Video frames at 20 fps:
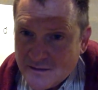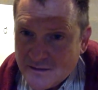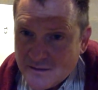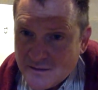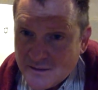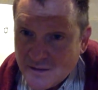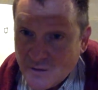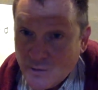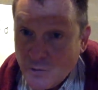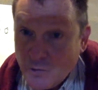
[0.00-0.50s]

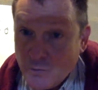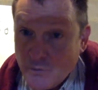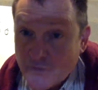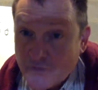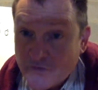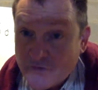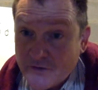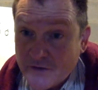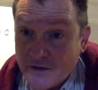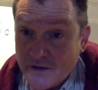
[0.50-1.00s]
Oh, the
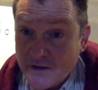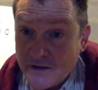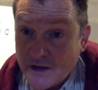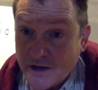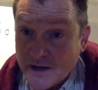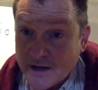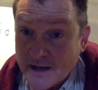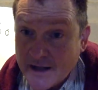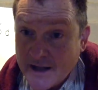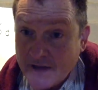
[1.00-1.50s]
study guide
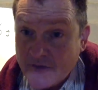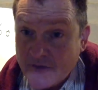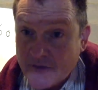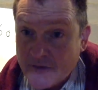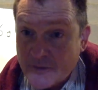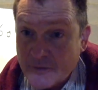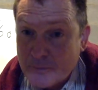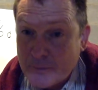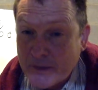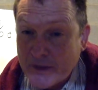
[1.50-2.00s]
hasn't
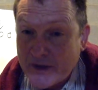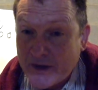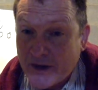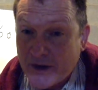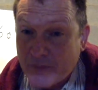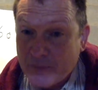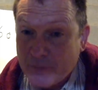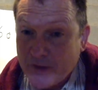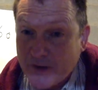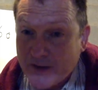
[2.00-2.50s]
been
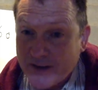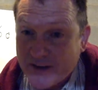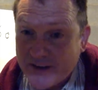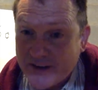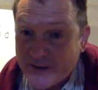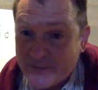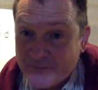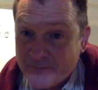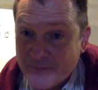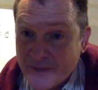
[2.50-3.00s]
updated.
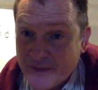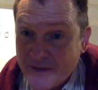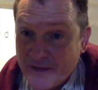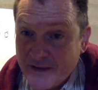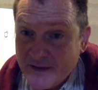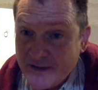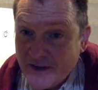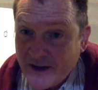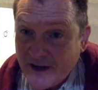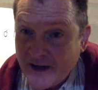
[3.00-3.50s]

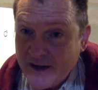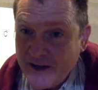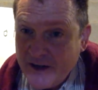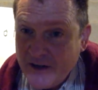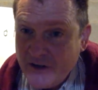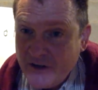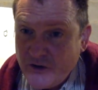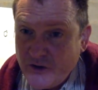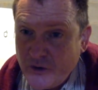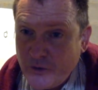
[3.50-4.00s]
I need to
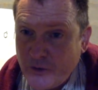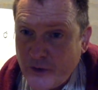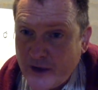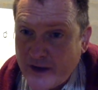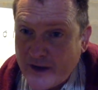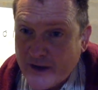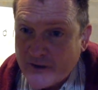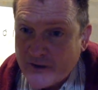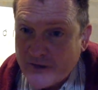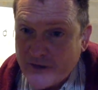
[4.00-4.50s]
do that.
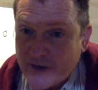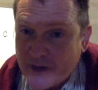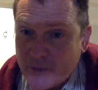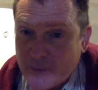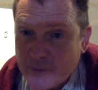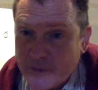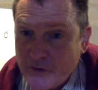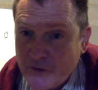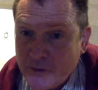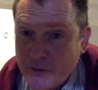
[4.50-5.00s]
I said I would
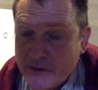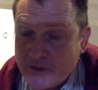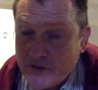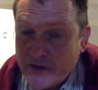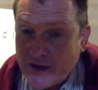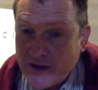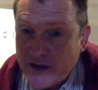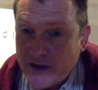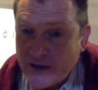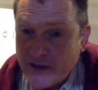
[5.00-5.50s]
do it
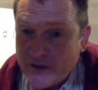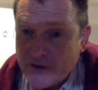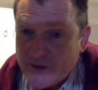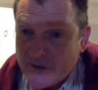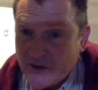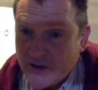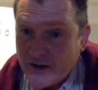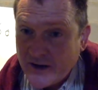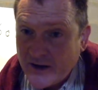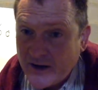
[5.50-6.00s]
and
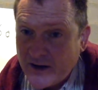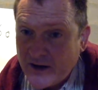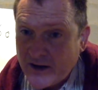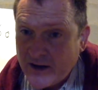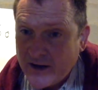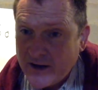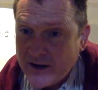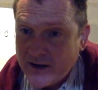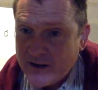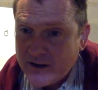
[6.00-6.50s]

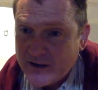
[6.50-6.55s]
I